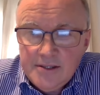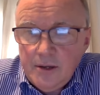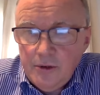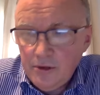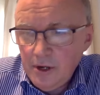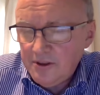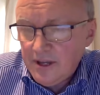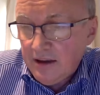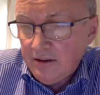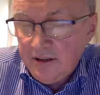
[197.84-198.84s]
Yes, I would agree
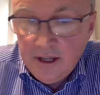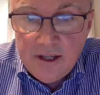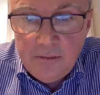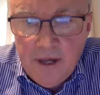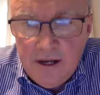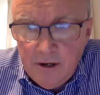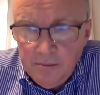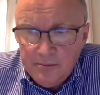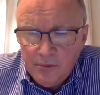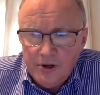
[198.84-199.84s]
with that. I think that
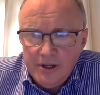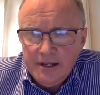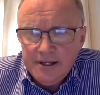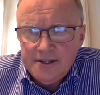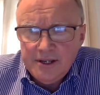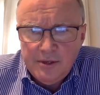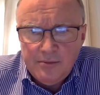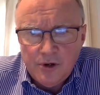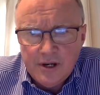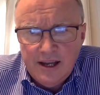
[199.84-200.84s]
men are a bit more nihilistic,
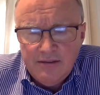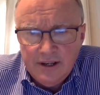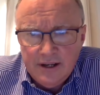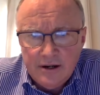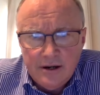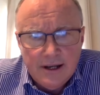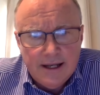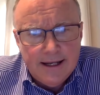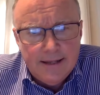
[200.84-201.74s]
a bit more cavalier.